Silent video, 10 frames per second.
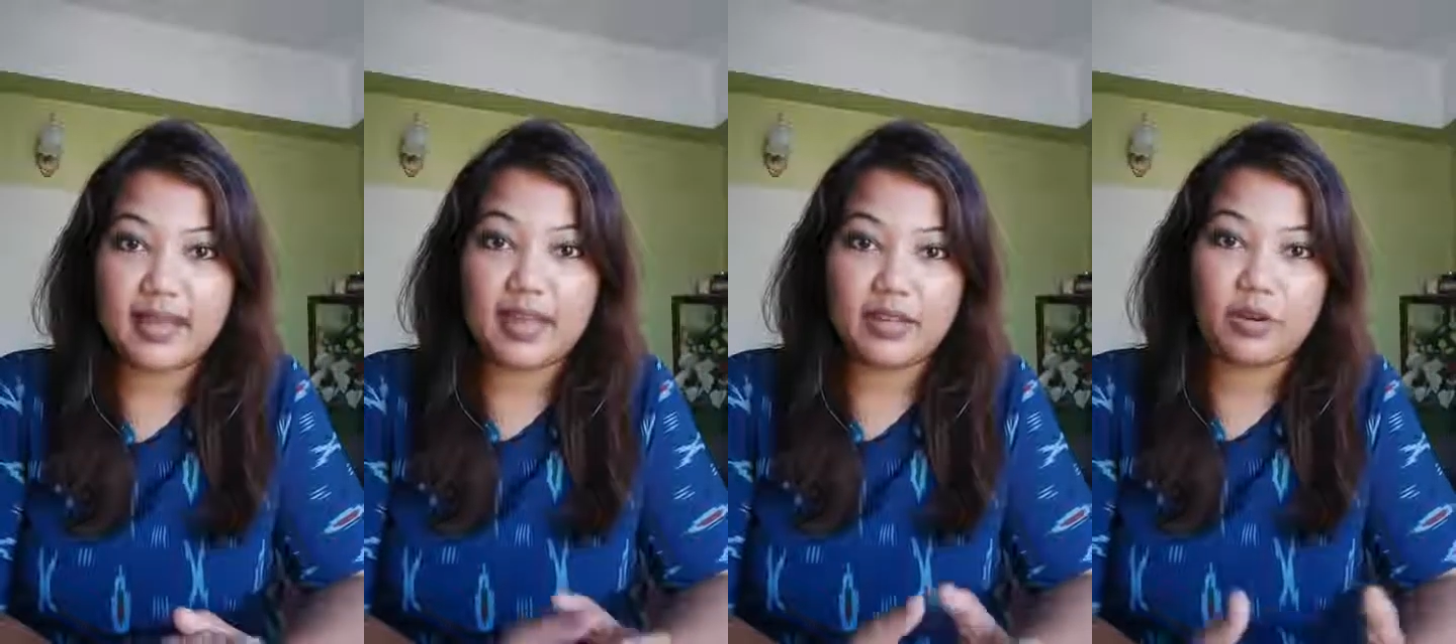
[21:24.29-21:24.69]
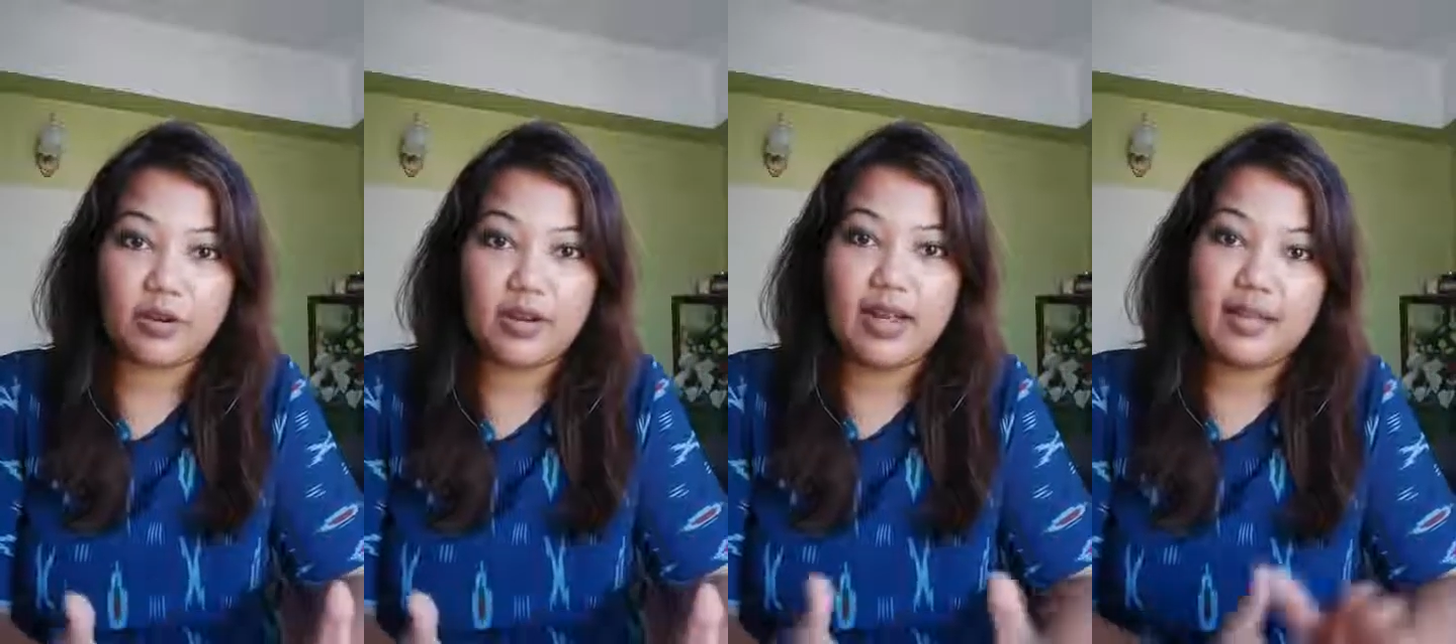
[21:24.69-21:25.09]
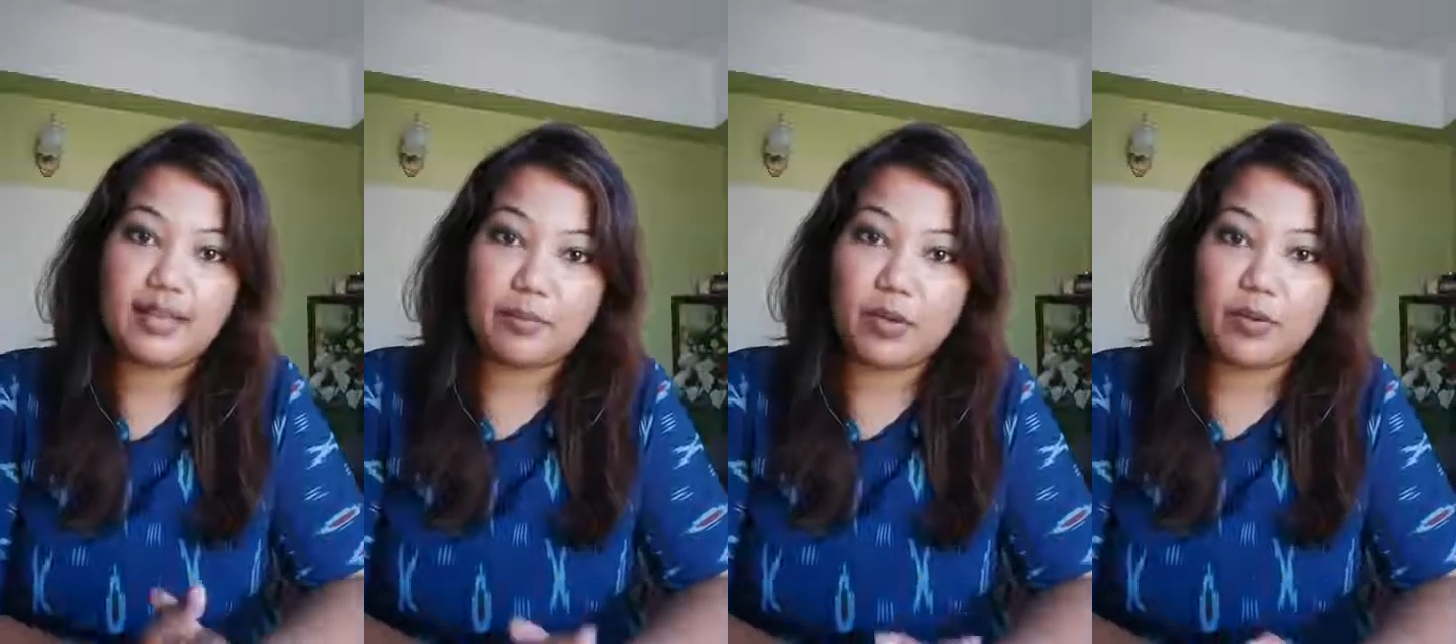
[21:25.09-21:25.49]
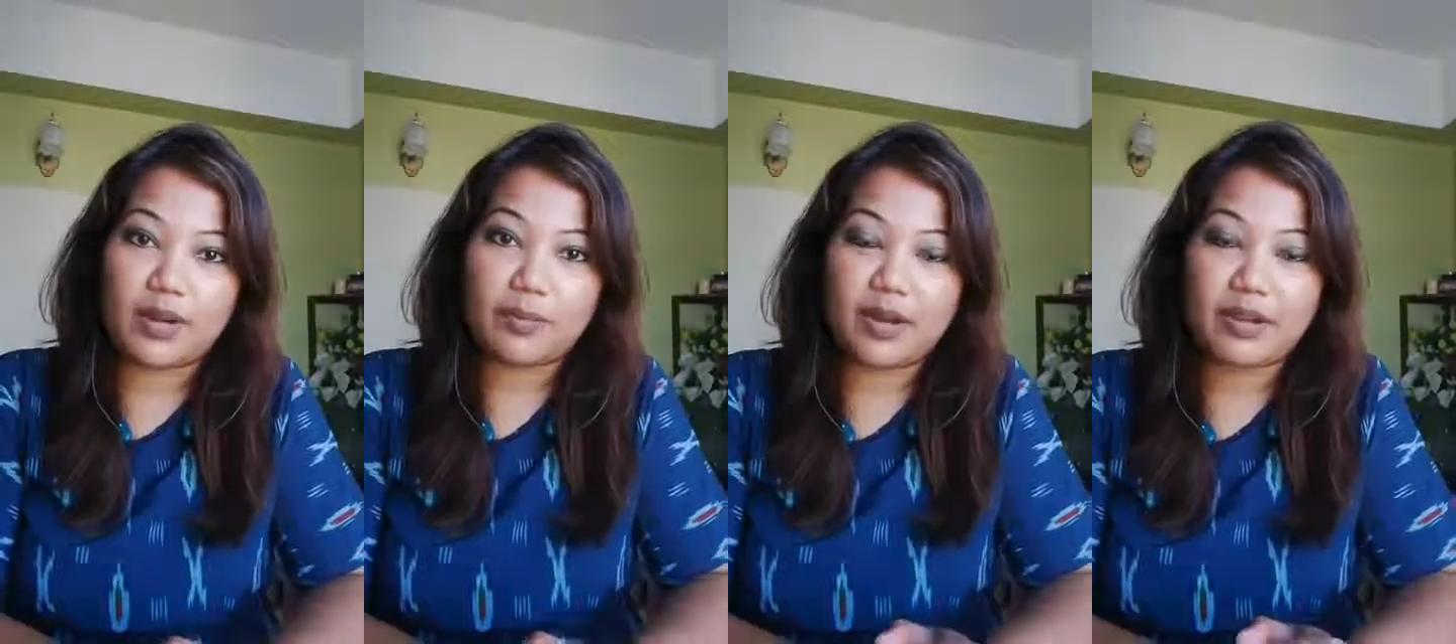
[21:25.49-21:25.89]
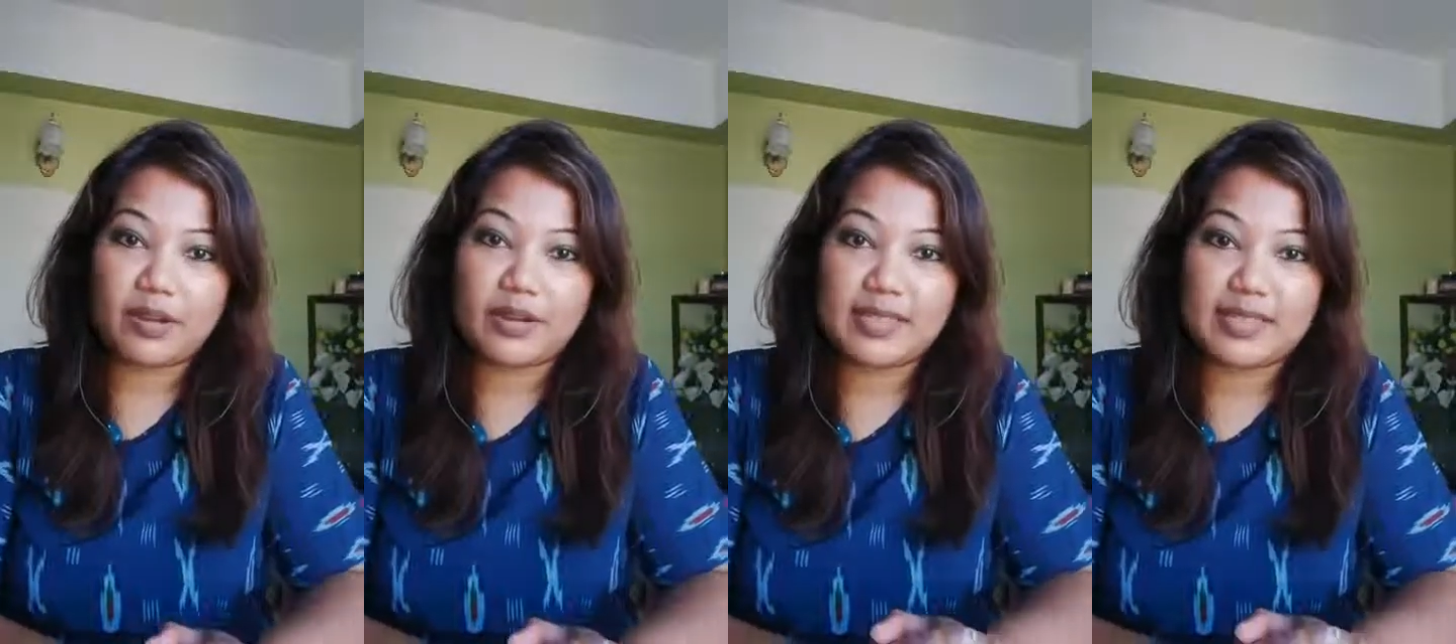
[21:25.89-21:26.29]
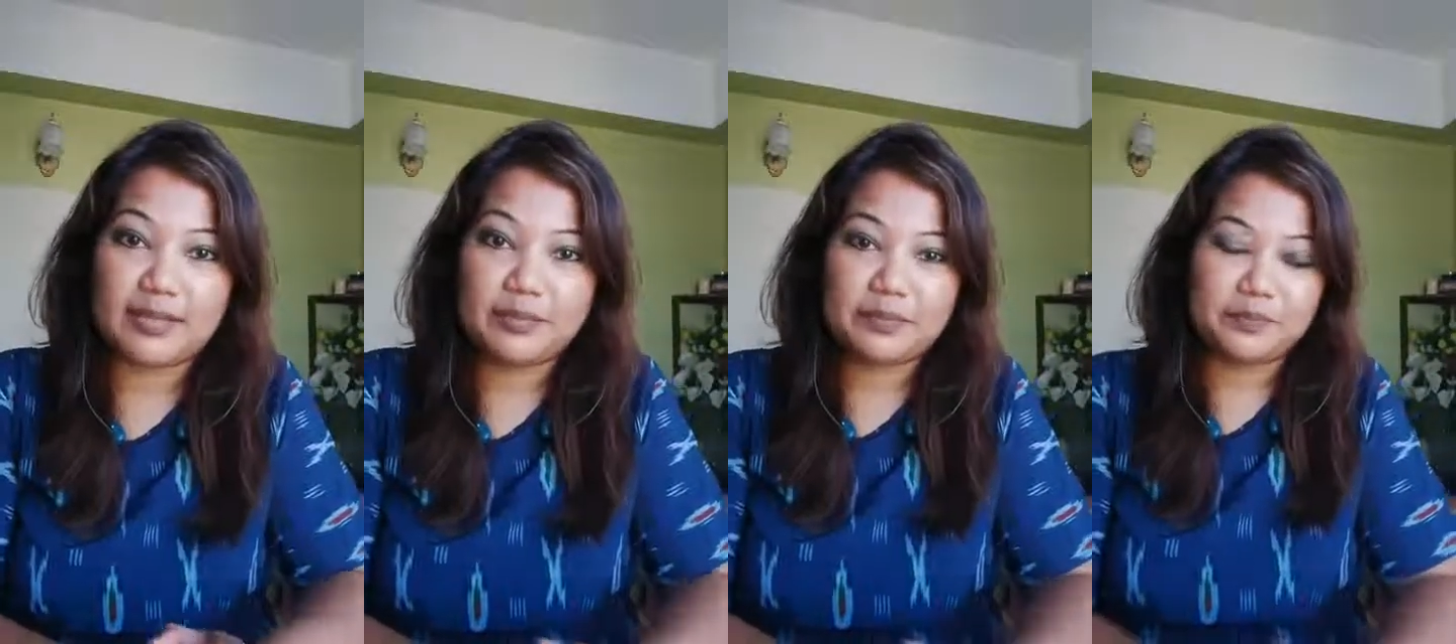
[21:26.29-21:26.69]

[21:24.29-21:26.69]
They are your number one priority.